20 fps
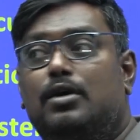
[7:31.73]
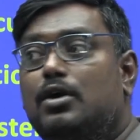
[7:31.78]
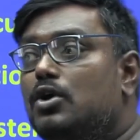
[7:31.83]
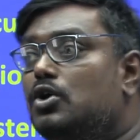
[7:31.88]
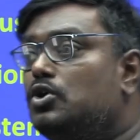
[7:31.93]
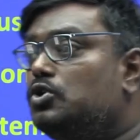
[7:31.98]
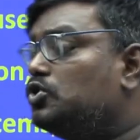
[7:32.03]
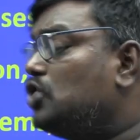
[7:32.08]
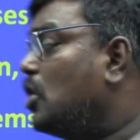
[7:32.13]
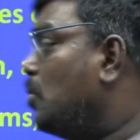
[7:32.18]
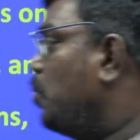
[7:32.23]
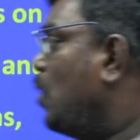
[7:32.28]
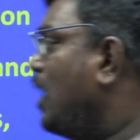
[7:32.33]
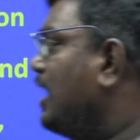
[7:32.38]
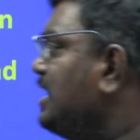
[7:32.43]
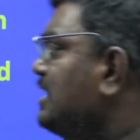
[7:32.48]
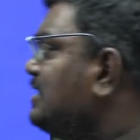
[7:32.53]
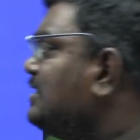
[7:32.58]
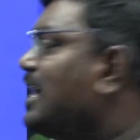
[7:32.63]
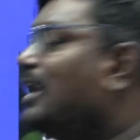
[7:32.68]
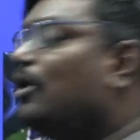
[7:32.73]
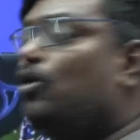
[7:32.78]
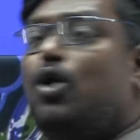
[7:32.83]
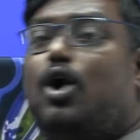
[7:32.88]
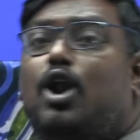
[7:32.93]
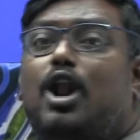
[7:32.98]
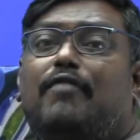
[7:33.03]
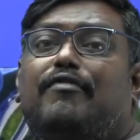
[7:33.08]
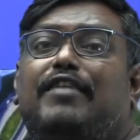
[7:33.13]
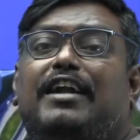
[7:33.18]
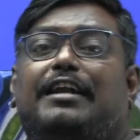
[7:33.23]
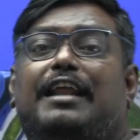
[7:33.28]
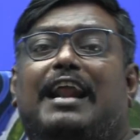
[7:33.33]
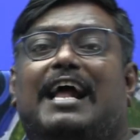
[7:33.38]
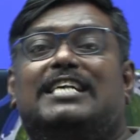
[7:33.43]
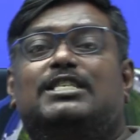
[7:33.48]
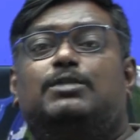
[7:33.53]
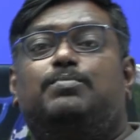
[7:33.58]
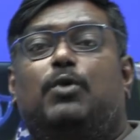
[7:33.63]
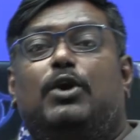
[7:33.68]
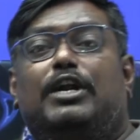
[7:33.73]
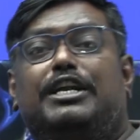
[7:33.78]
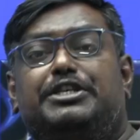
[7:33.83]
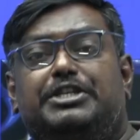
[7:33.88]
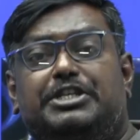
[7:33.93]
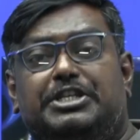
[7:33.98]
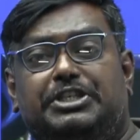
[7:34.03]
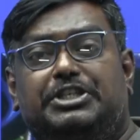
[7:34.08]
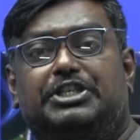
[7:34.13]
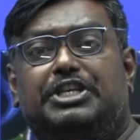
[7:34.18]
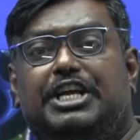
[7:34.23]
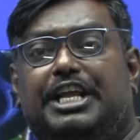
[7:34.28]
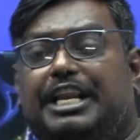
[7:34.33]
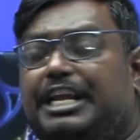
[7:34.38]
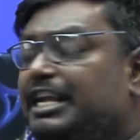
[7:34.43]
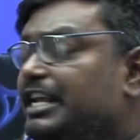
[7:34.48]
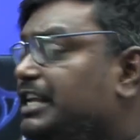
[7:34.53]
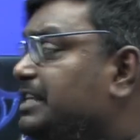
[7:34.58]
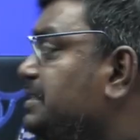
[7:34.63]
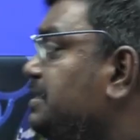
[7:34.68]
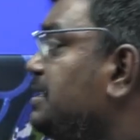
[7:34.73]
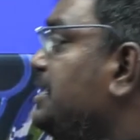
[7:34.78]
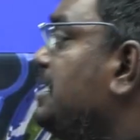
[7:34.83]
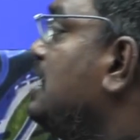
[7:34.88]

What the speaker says: So what is the role of a transportation engineering is,